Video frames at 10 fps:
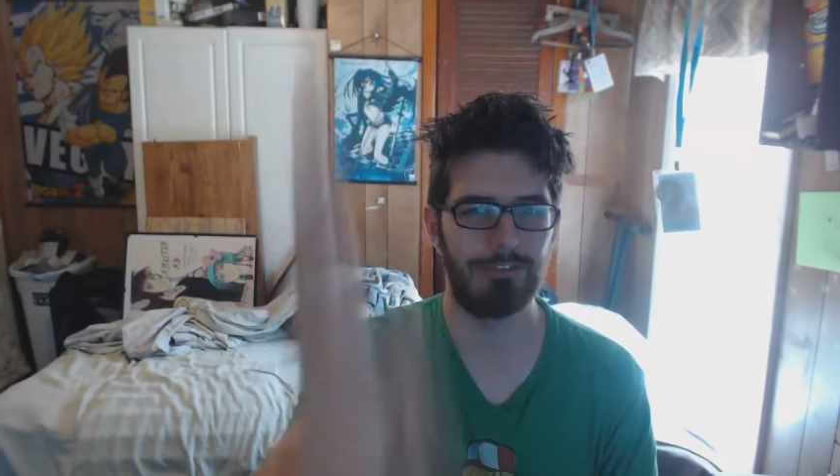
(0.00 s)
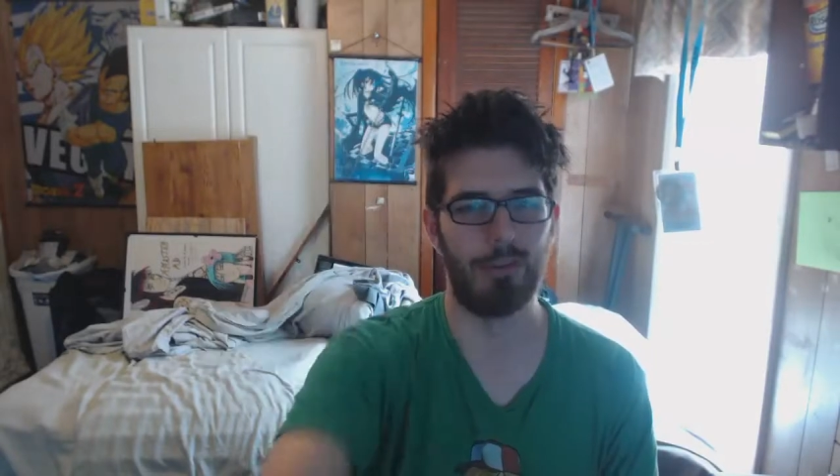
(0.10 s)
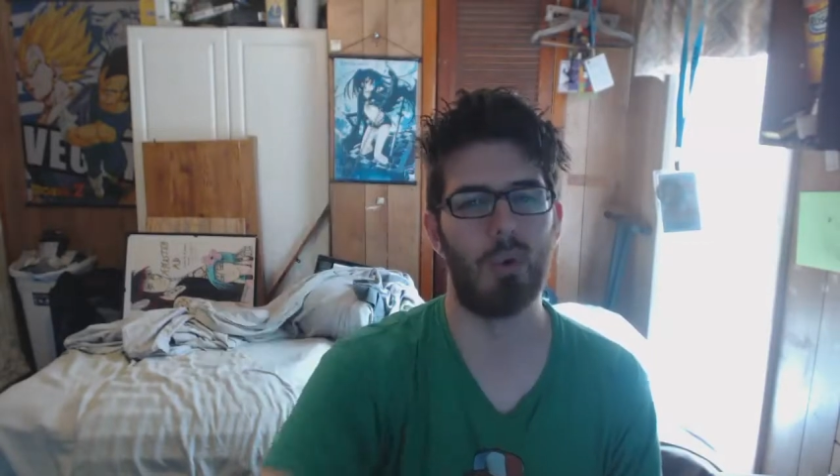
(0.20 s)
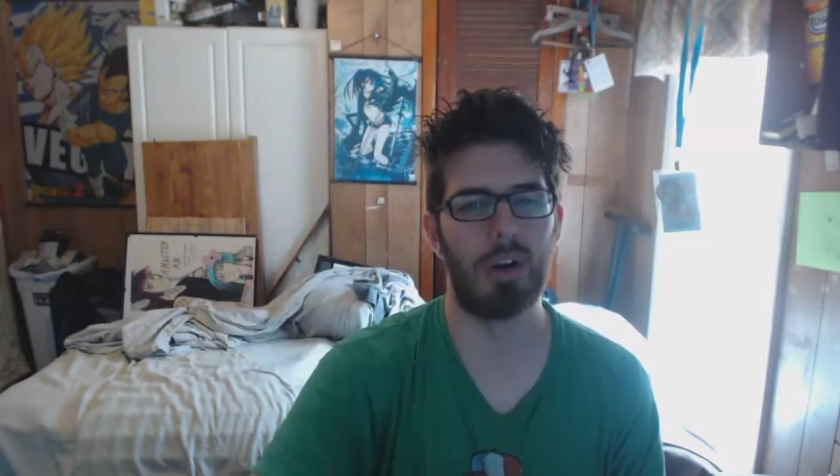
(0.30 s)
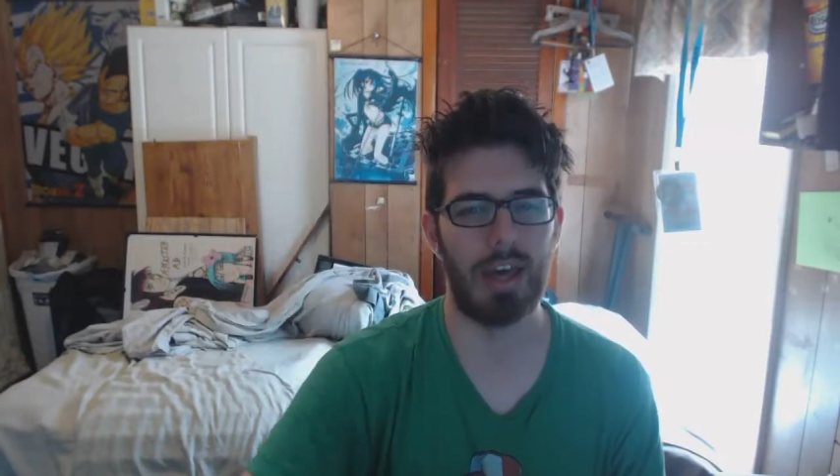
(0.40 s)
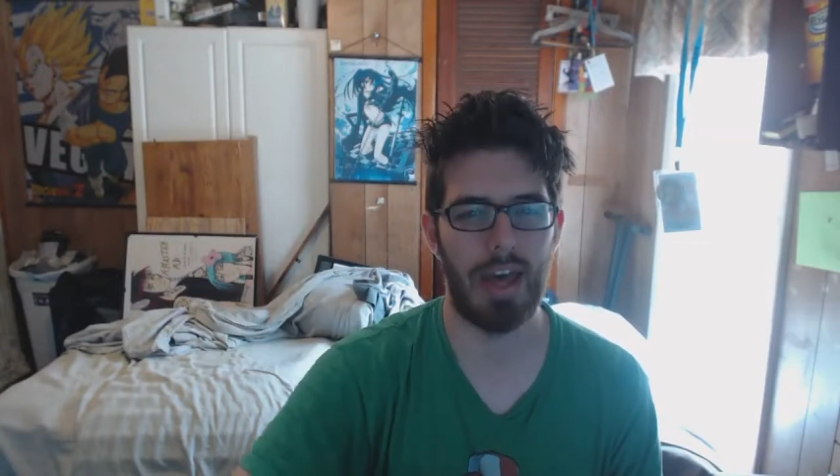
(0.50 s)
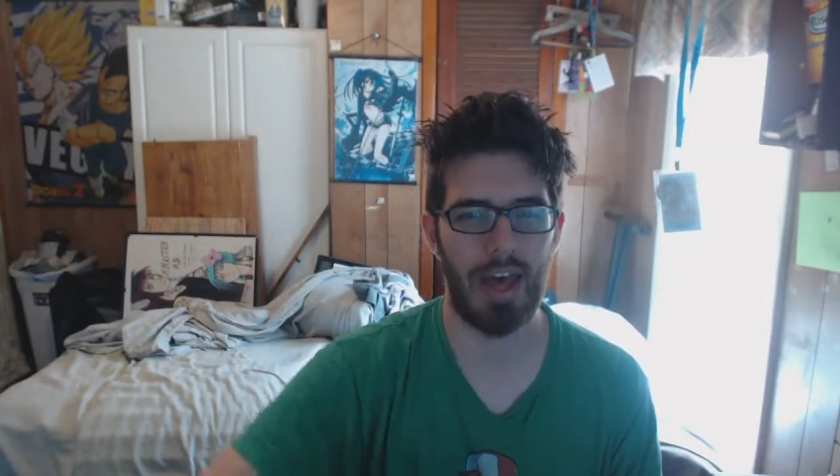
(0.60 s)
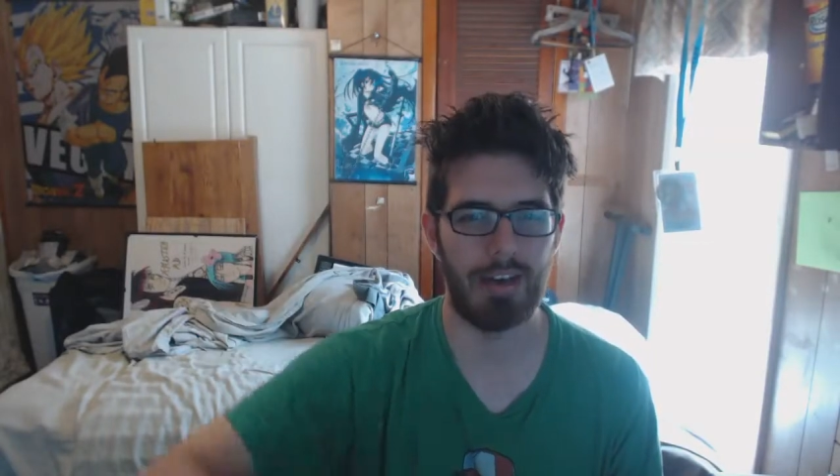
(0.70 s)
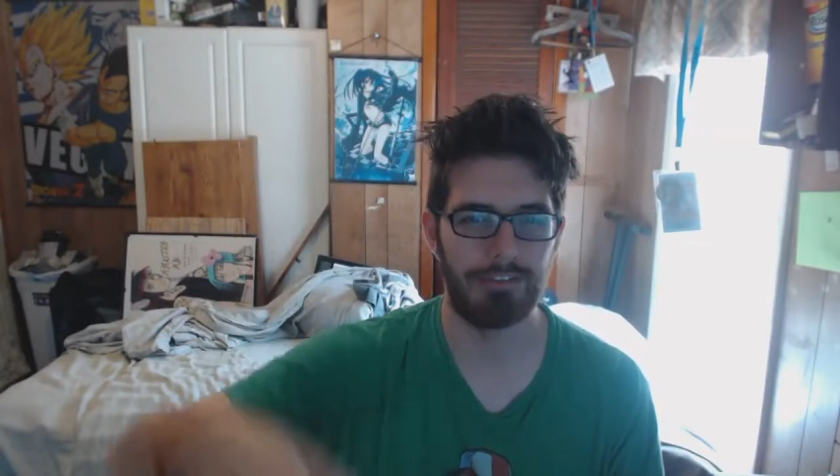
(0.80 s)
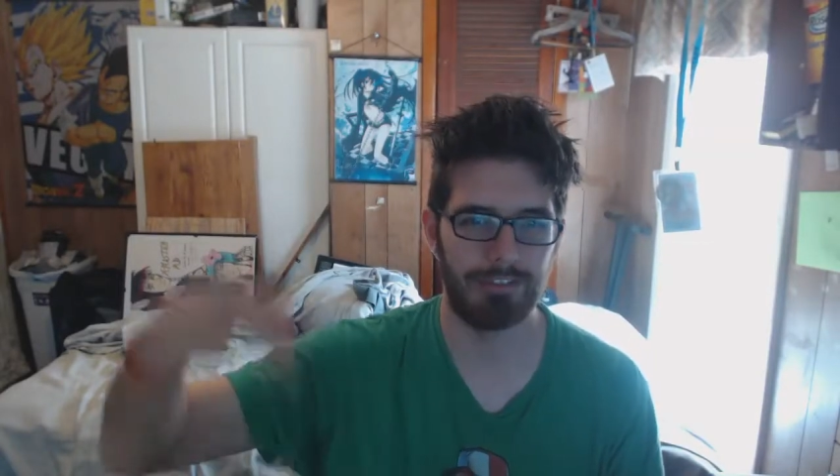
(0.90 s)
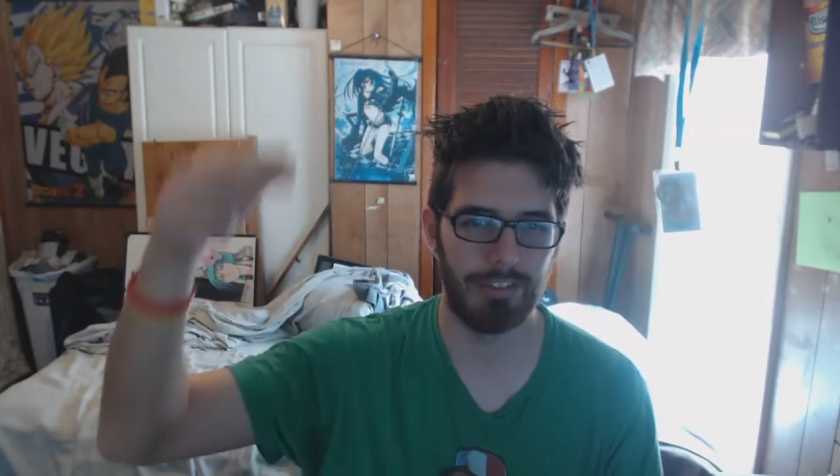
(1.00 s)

4.5,